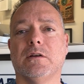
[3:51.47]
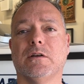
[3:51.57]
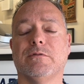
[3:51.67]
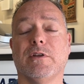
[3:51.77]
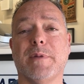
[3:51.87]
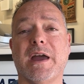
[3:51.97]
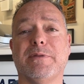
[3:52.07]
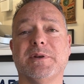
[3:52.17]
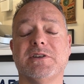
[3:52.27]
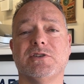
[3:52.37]
For the
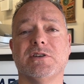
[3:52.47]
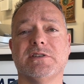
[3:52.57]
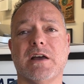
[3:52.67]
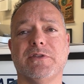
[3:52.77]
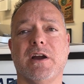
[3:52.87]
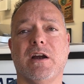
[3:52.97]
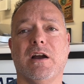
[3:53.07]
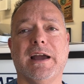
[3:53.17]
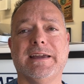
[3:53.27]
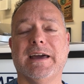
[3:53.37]
mathematicians out there,
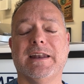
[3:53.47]
I get